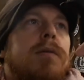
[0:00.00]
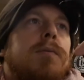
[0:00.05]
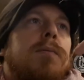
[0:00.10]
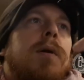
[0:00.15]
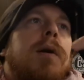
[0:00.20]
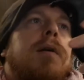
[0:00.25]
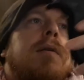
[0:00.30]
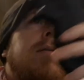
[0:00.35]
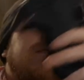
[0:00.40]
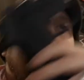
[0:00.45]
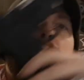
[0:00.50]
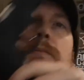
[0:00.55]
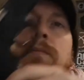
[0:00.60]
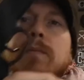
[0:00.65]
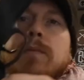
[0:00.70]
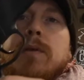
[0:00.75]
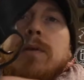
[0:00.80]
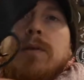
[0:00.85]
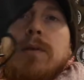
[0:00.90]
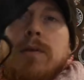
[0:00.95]
well,
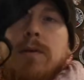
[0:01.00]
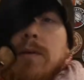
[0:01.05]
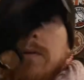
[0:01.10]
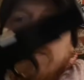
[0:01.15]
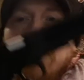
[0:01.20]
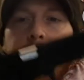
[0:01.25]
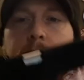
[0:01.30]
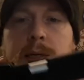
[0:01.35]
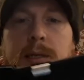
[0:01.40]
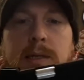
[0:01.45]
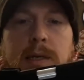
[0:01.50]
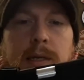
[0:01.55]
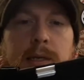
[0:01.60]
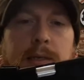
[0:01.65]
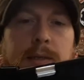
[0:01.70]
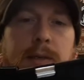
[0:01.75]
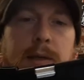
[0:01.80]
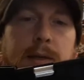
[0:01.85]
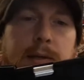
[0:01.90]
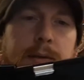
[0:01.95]
this gun, when it's
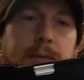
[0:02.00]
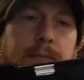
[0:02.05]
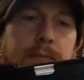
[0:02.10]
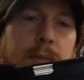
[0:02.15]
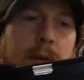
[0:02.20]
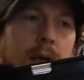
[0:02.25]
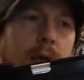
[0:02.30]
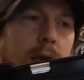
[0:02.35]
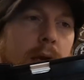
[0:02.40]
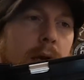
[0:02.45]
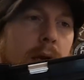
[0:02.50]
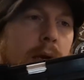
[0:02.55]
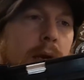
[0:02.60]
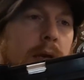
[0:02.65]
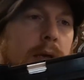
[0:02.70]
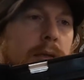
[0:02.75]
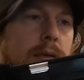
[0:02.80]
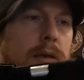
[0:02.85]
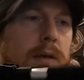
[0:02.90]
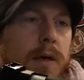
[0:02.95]
listed.
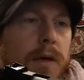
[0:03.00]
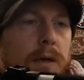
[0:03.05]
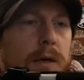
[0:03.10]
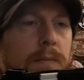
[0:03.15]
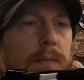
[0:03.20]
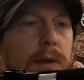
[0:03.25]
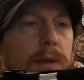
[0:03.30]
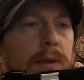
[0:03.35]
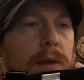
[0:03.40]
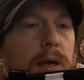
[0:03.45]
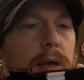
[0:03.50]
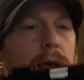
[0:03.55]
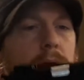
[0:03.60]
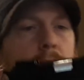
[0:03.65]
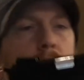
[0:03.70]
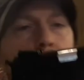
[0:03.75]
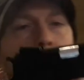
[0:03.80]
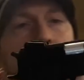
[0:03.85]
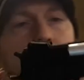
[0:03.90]
So that got me thinking.